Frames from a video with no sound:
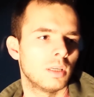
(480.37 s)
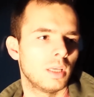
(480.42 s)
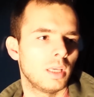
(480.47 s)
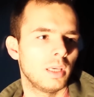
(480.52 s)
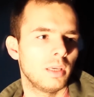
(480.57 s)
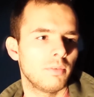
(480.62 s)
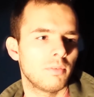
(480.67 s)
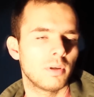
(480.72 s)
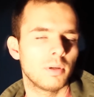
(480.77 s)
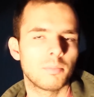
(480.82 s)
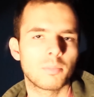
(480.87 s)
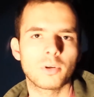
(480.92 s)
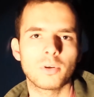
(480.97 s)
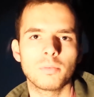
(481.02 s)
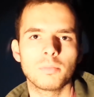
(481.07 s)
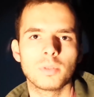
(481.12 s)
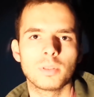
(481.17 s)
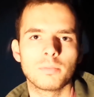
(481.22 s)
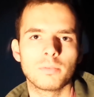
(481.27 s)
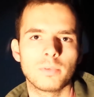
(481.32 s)
Every
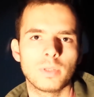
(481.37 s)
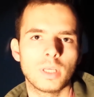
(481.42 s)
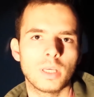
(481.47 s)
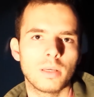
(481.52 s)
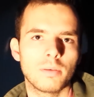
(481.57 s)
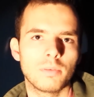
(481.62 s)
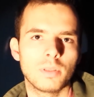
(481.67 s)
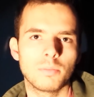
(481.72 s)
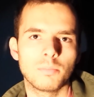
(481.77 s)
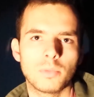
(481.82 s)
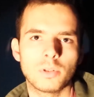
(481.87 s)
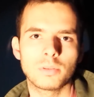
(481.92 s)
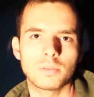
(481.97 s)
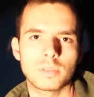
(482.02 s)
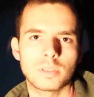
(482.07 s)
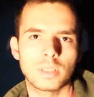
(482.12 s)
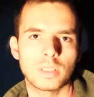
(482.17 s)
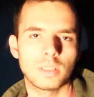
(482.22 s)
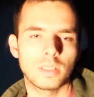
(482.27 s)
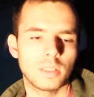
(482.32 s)
problem we have
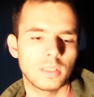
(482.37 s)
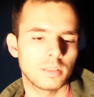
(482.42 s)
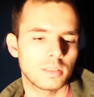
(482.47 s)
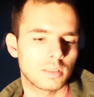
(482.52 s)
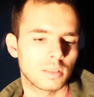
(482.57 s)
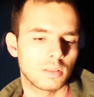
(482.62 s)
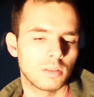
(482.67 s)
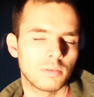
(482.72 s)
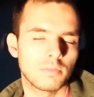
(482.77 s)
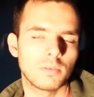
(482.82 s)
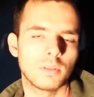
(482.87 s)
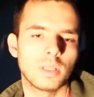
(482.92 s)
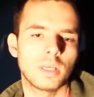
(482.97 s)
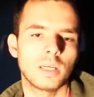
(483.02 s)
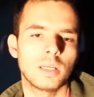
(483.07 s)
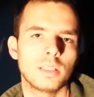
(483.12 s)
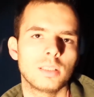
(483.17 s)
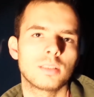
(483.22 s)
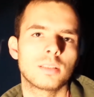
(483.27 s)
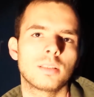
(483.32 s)
Bosnia and
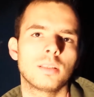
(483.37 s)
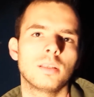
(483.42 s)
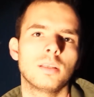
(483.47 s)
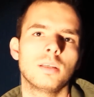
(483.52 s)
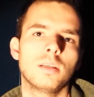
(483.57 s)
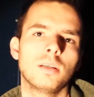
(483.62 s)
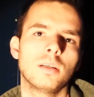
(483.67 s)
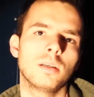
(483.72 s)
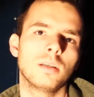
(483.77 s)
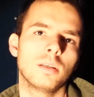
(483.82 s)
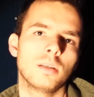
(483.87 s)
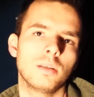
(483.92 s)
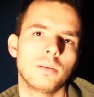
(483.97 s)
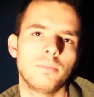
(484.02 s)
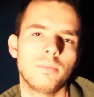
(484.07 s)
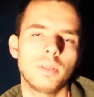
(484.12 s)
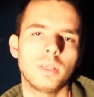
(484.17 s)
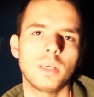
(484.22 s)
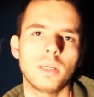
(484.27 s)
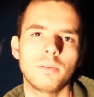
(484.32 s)
Herzegovina is
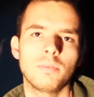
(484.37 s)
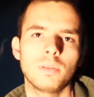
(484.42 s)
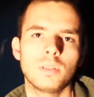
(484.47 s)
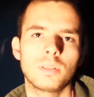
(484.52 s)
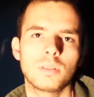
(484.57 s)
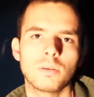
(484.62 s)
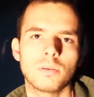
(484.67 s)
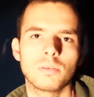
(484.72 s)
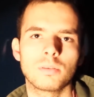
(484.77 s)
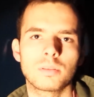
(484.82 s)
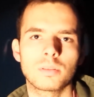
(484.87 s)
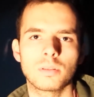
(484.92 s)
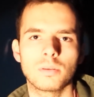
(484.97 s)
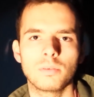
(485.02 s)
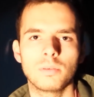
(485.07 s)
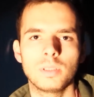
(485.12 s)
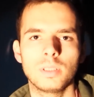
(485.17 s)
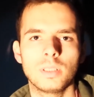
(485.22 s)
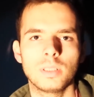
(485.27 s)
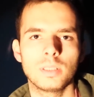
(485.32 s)
we have it
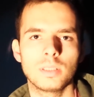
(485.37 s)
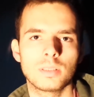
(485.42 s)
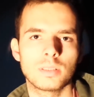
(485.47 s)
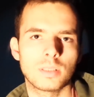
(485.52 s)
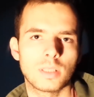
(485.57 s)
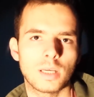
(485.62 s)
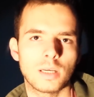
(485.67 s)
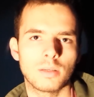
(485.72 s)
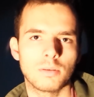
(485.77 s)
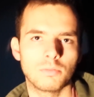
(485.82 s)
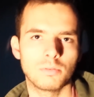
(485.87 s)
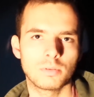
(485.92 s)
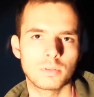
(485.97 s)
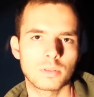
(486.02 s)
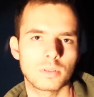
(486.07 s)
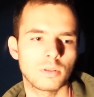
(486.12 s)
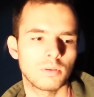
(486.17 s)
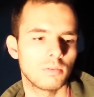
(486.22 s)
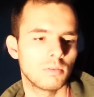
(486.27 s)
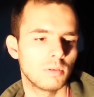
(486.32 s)
also in this town.
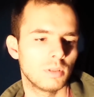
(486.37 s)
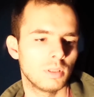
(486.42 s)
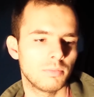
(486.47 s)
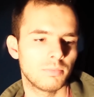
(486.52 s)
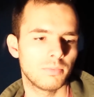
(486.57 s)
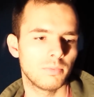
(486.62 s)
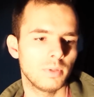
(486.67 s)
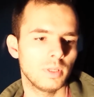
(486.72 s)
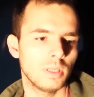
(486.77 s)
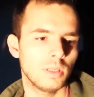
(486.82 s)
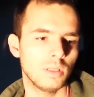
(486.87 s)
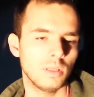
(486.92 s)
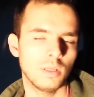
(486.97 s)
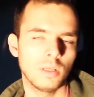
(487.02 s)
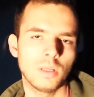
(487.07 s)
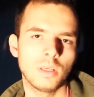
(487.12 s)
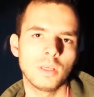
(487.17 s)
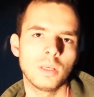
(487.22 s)
So if we